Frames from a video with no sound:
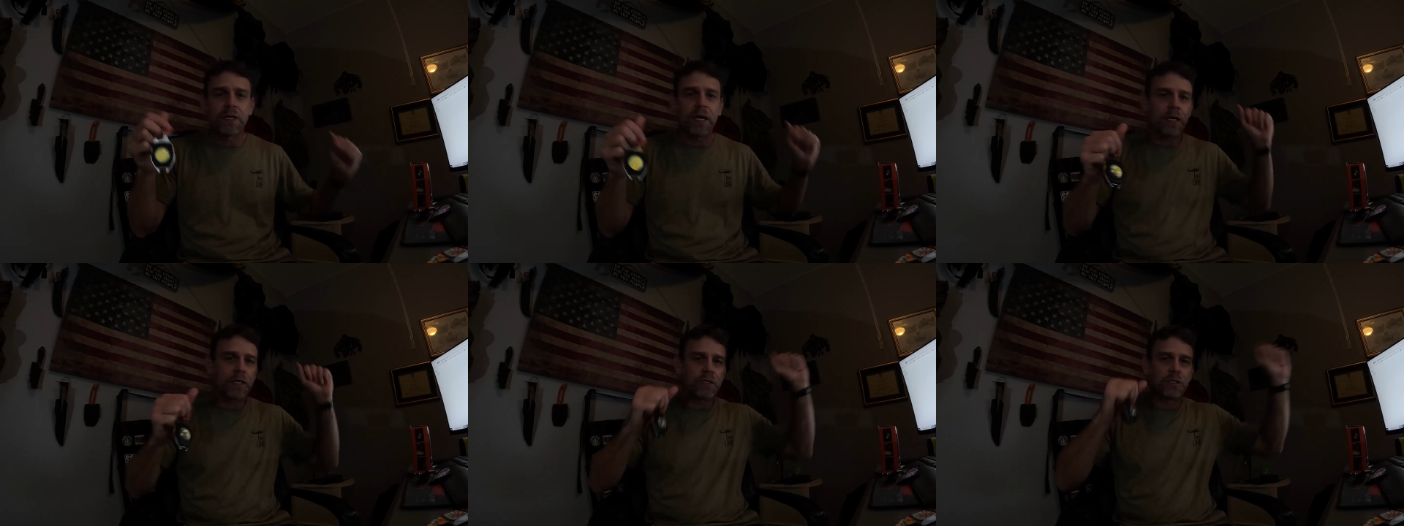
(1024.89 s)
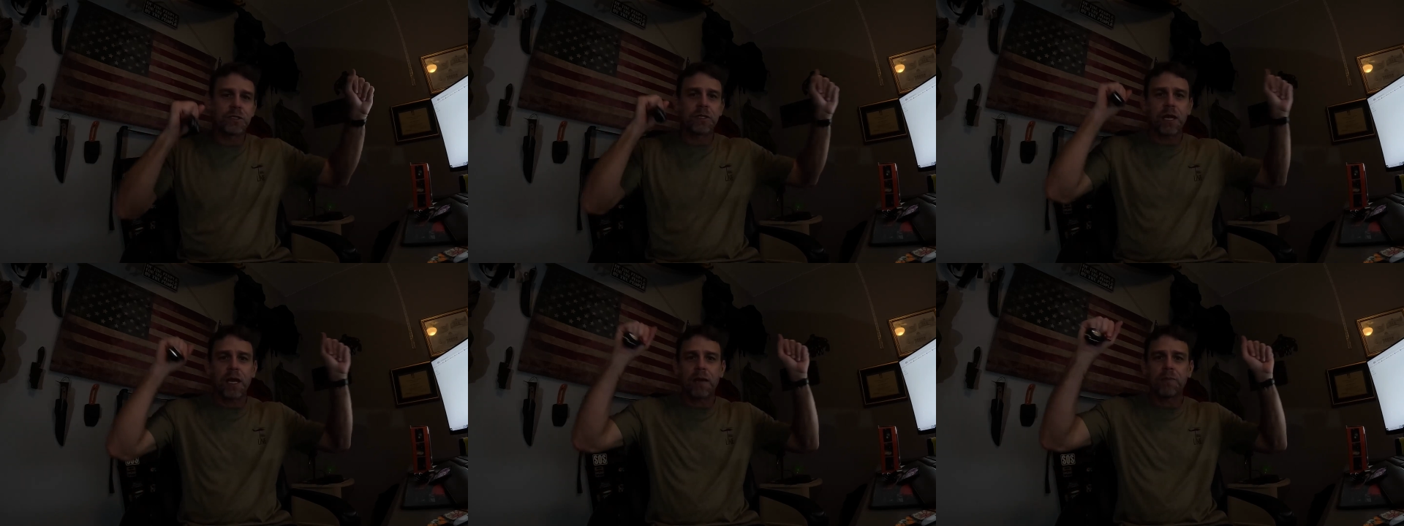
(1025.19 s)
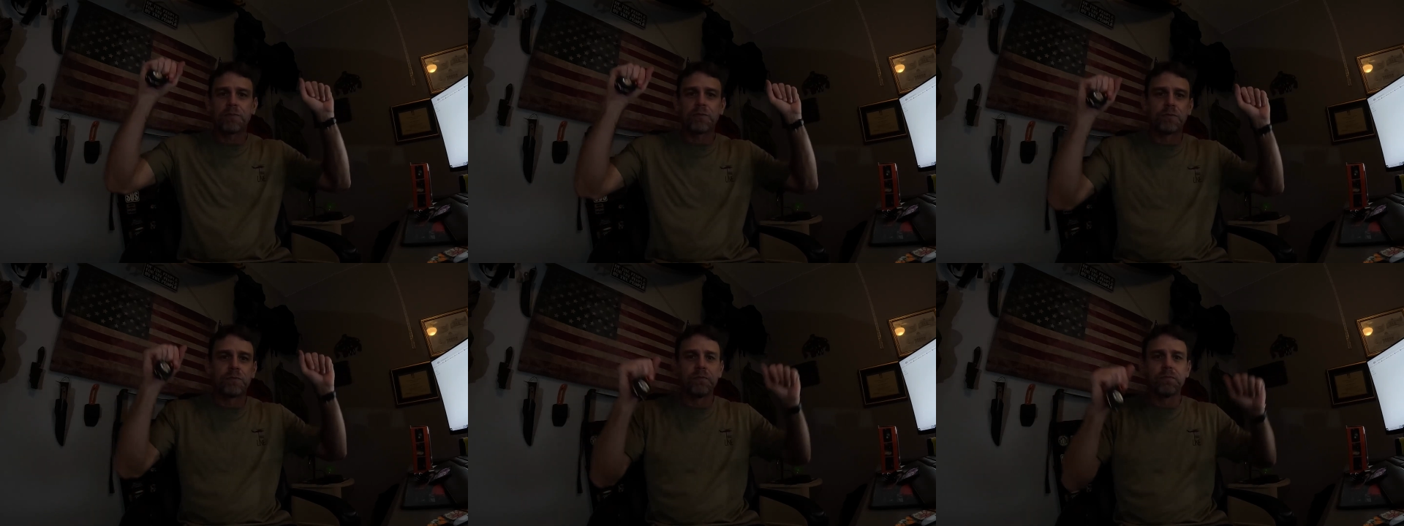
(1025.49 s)
I could
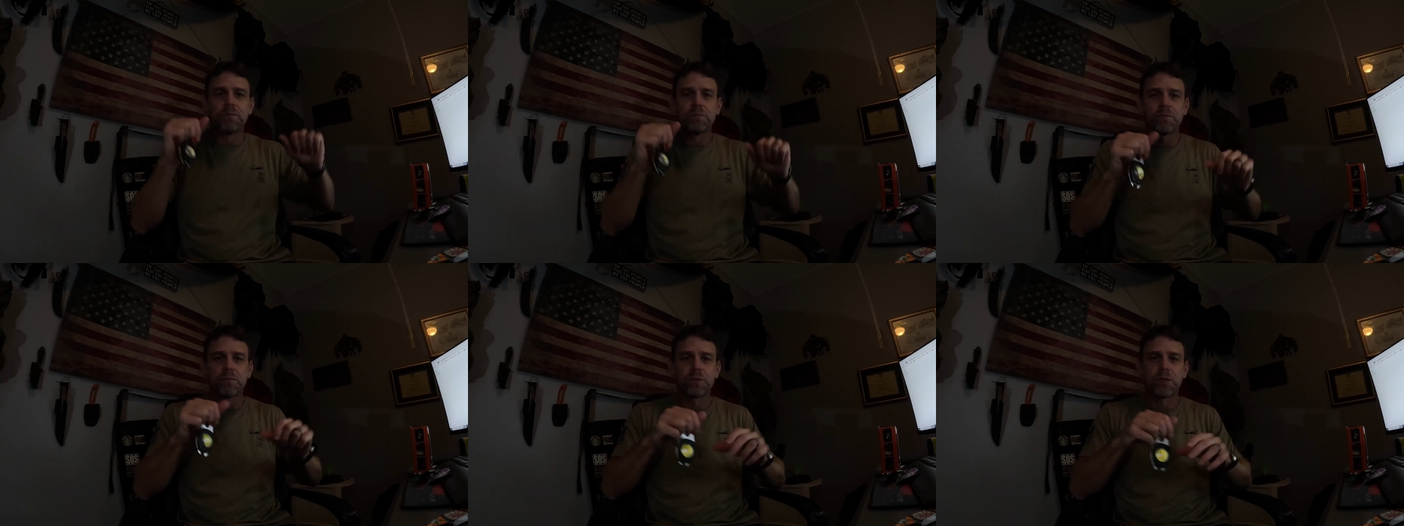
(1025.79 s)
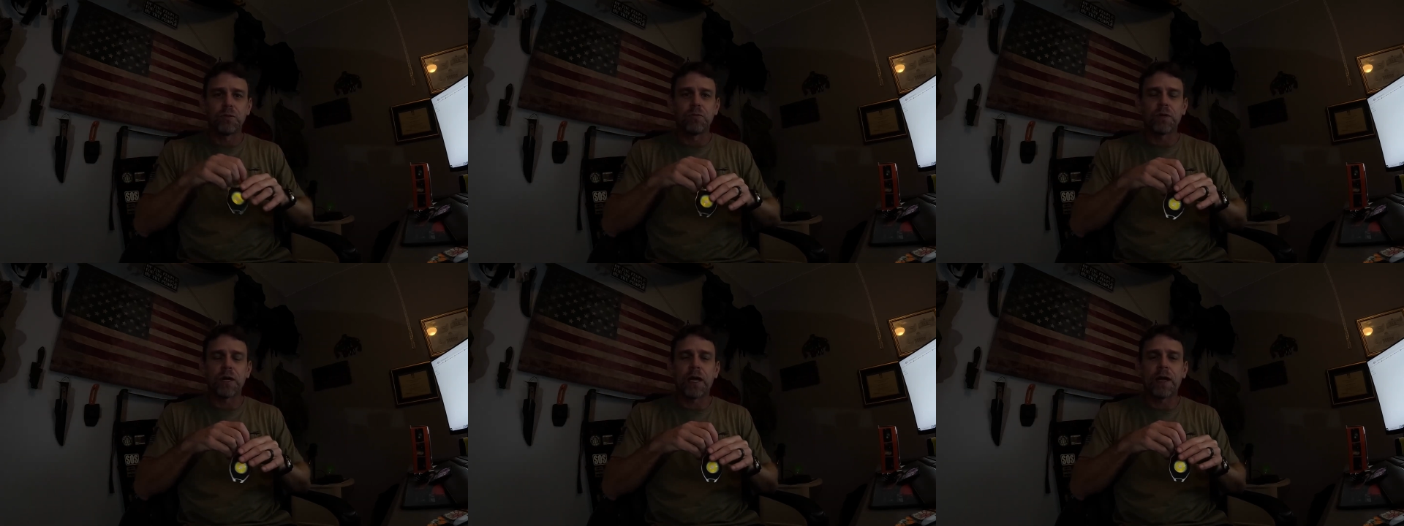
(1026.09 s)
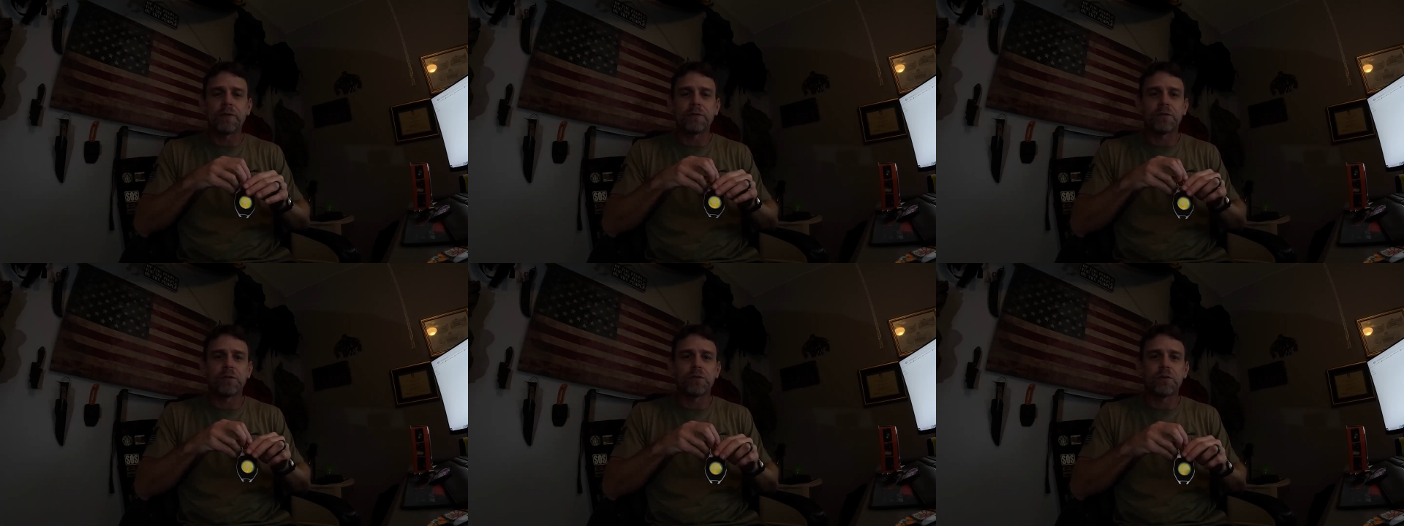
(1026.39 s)
stab two
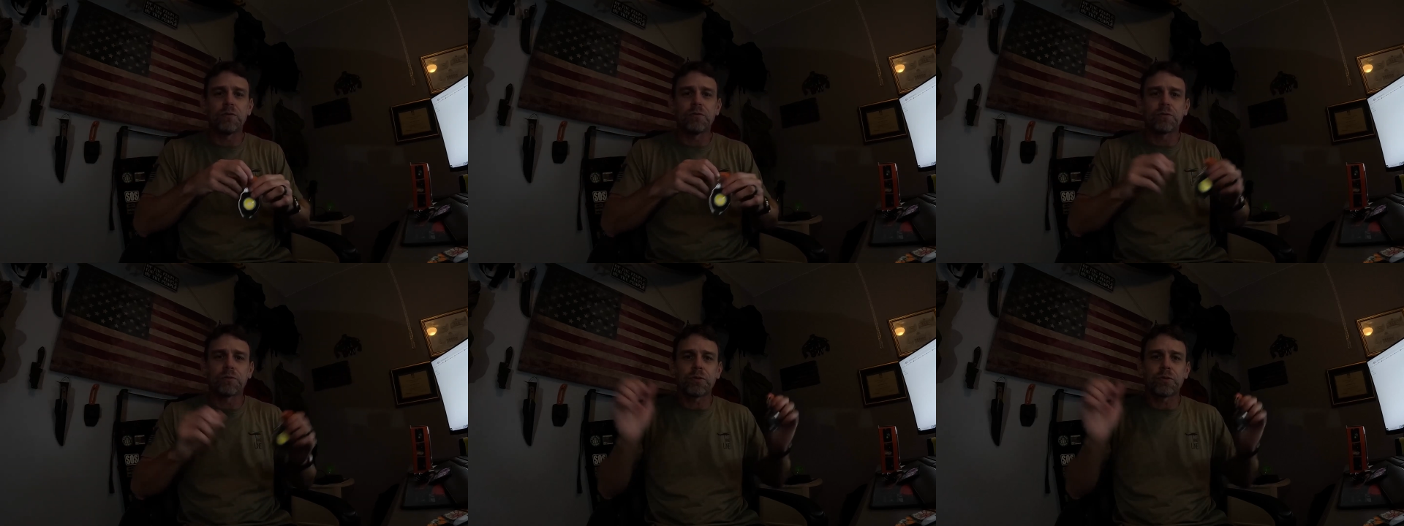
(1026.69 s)
knives and two